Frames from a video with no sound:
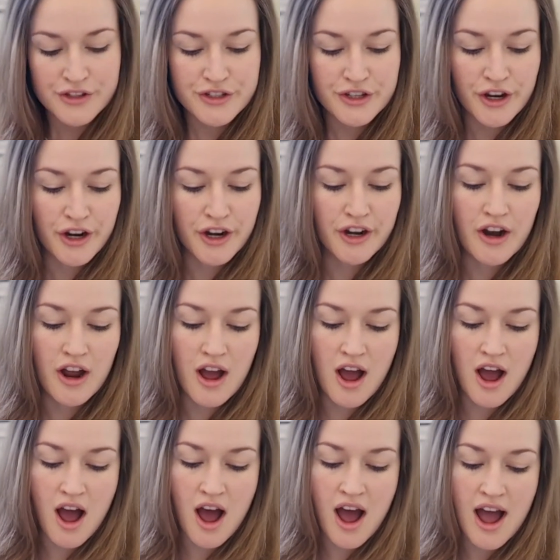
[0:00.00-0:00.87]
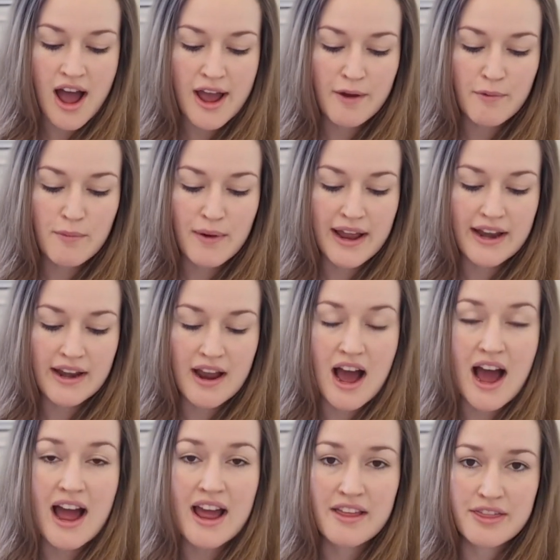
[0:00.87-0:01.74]
So
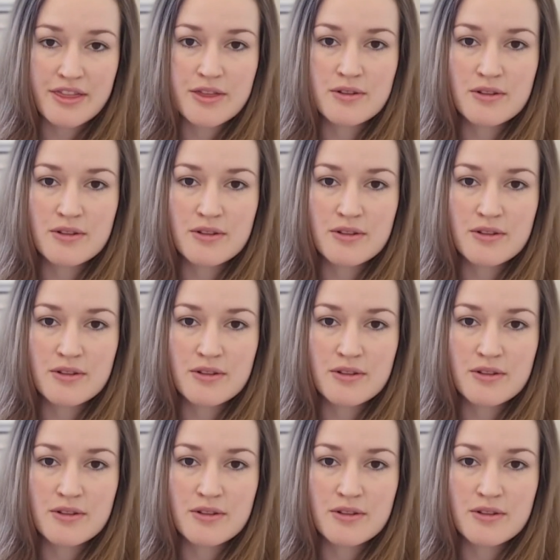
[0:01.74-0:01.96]
I